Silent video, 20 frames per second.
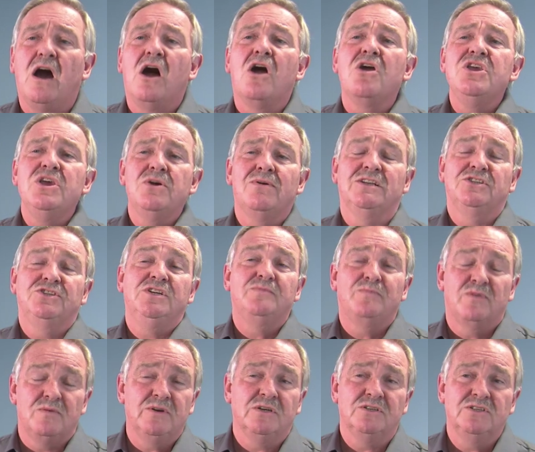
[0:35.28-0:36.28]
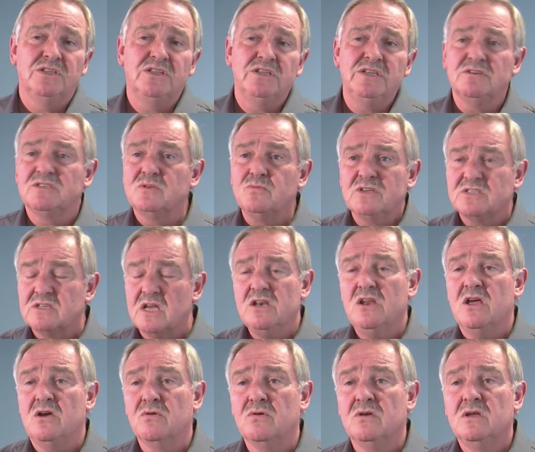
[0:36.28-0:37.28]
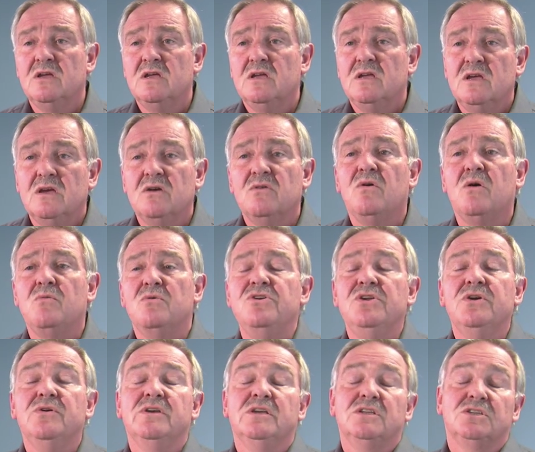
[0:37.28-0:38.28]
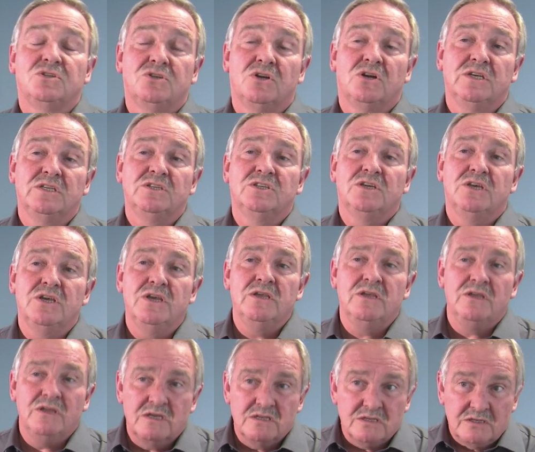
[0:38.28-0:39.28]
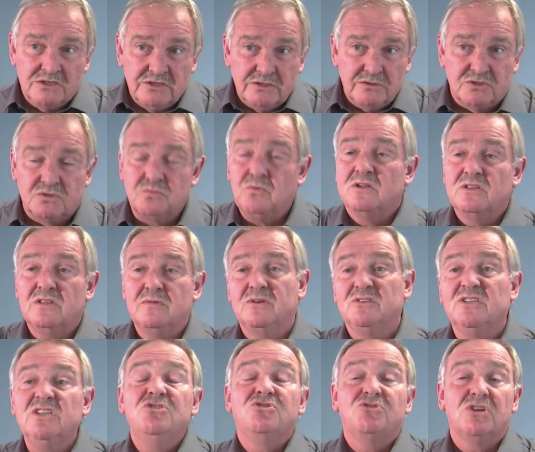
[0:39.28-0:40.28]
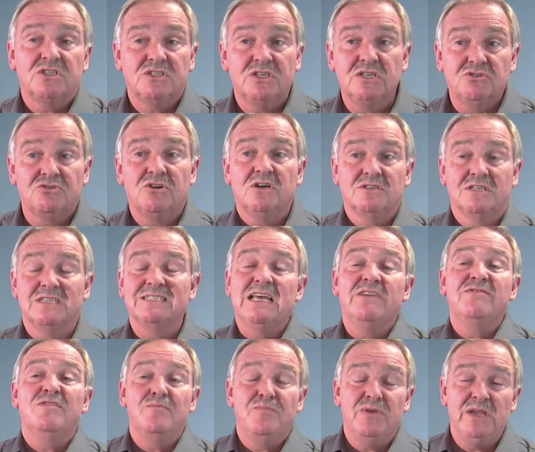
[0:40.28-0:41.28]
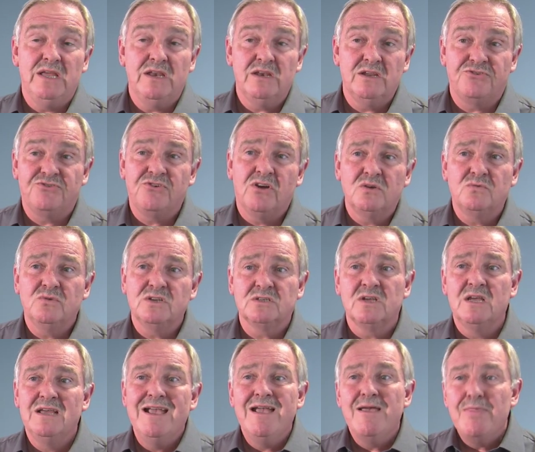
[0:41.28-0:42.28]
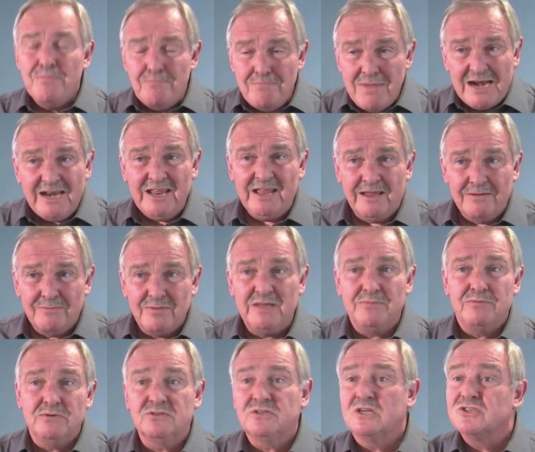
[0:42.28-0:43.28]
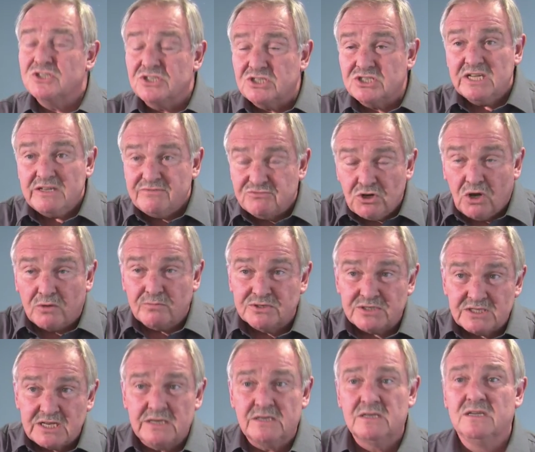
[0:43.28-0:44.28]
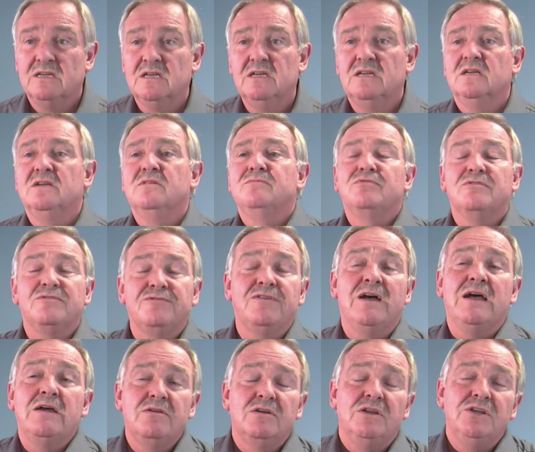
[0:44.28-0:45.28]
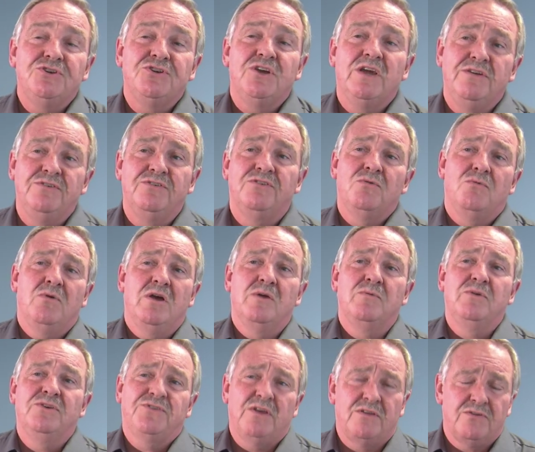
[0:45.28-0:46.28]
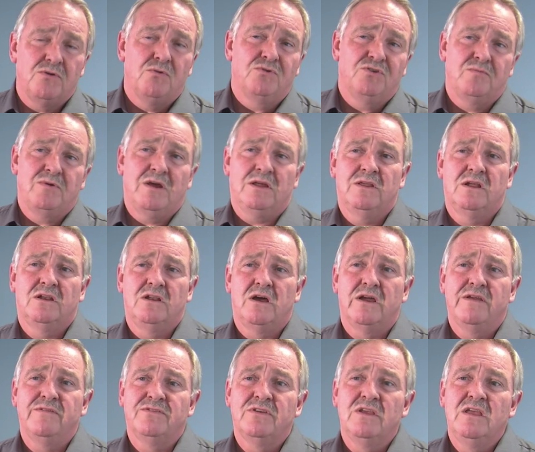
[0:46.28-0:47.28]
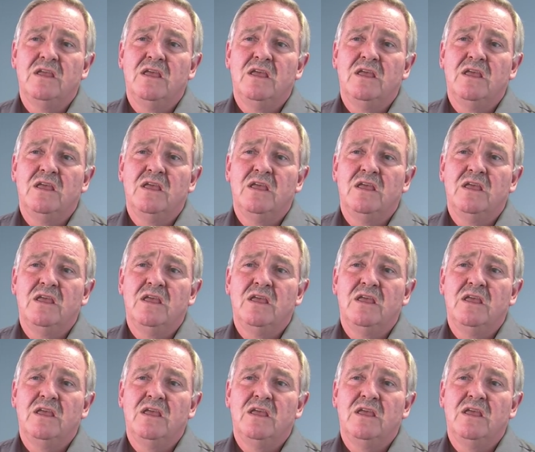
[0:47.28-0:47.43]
are you actually promoting the use? And we say no. What we're doing is trying to use one of the most interesting drugs that's ever been, a drug which many people, such as Steve Jobs, said profoundly changed the way in which they thought about their lives,